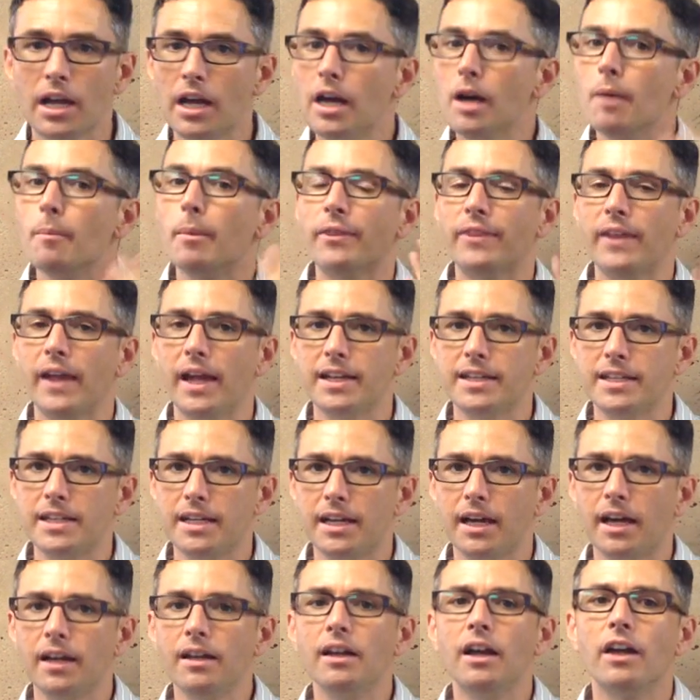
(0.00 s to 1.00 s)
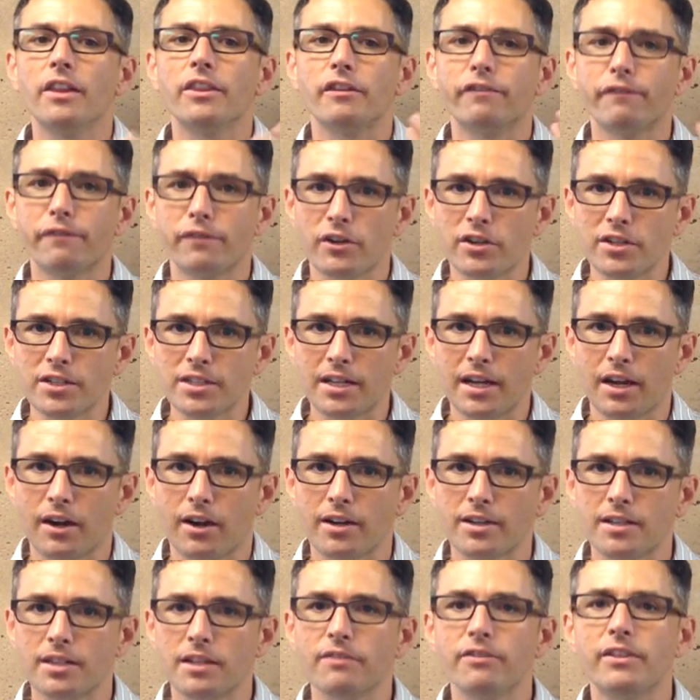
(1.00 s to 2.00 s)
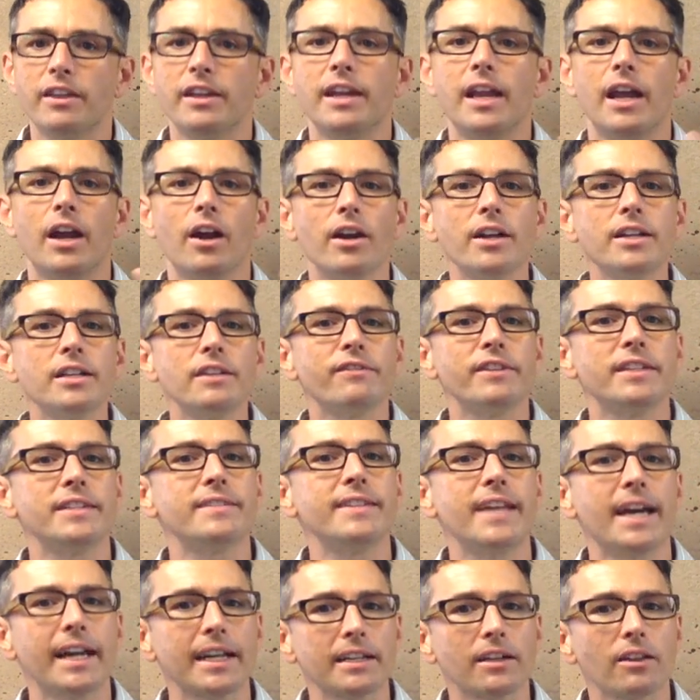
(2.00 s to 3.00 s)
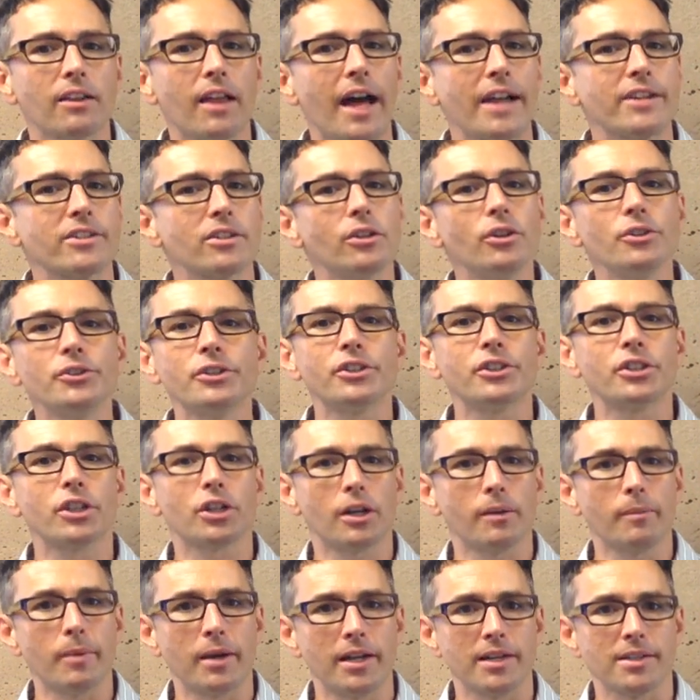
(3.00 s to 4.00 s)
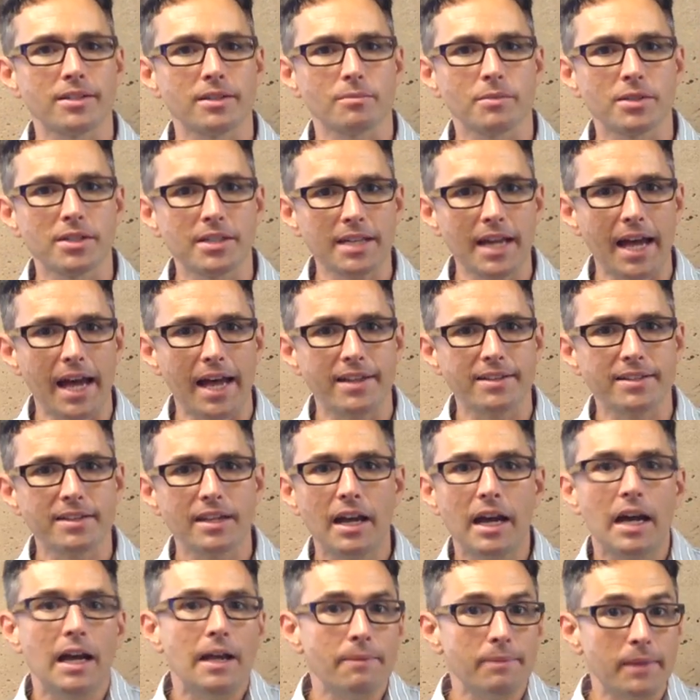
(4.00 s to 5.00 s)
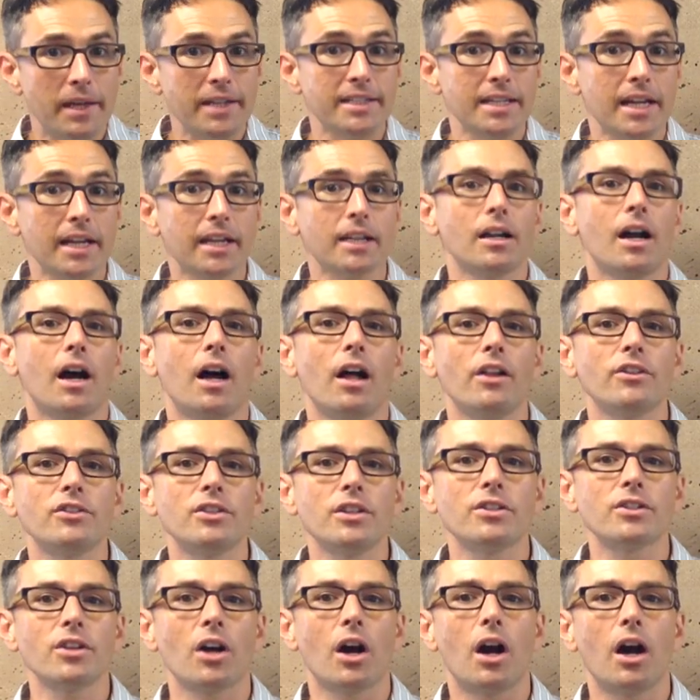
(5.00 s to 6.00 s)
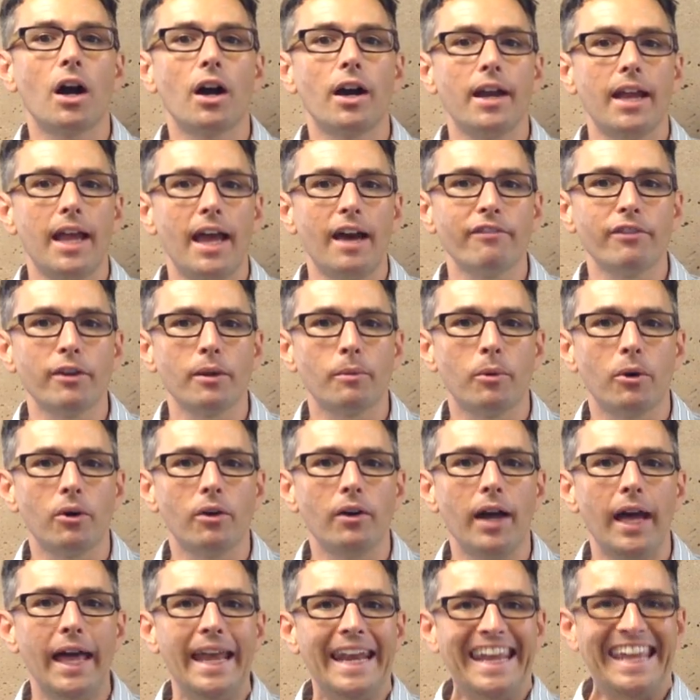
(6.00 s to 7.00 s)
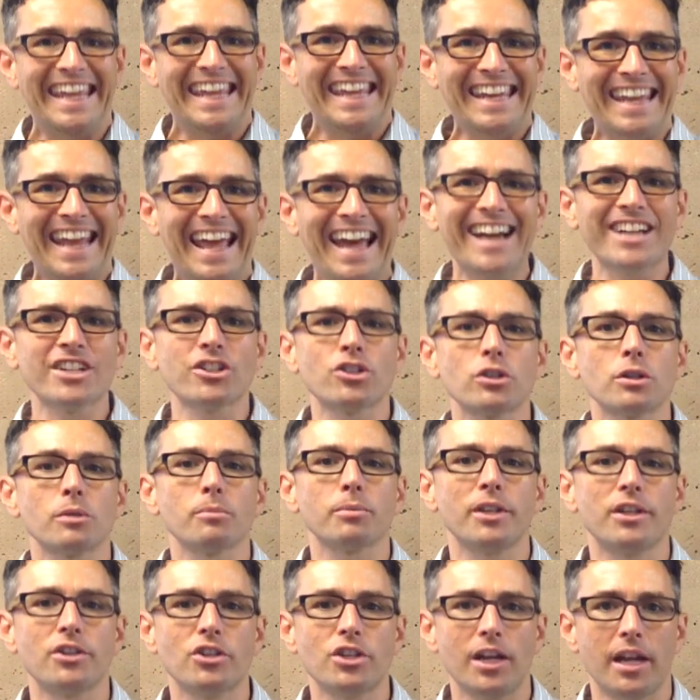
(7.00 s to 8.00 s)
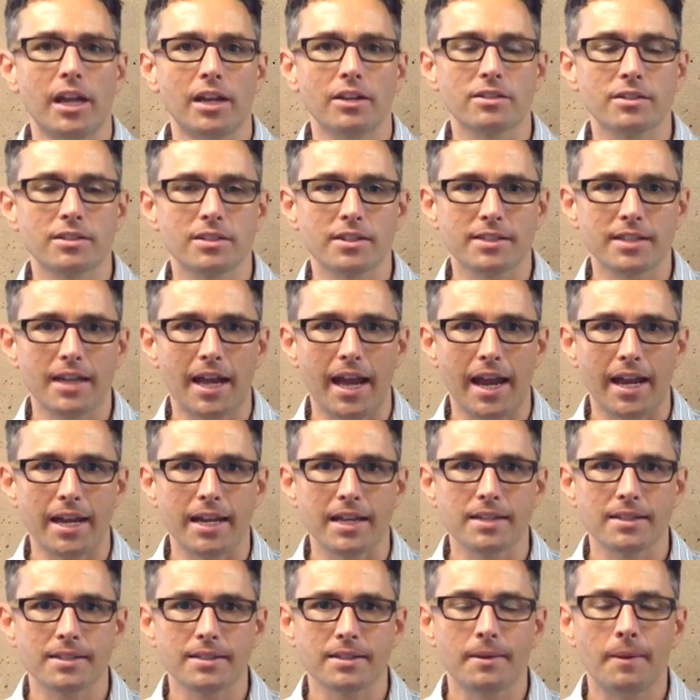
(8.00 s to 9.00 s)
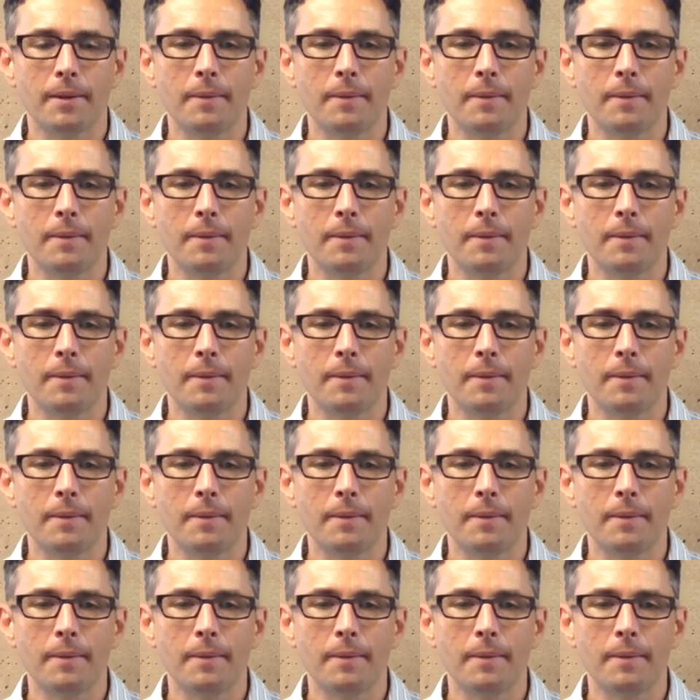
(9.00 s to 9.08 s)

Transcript: But the idea, the first narrative, the narrative technological determinism says that technologies are inevitable and inexorably change societies.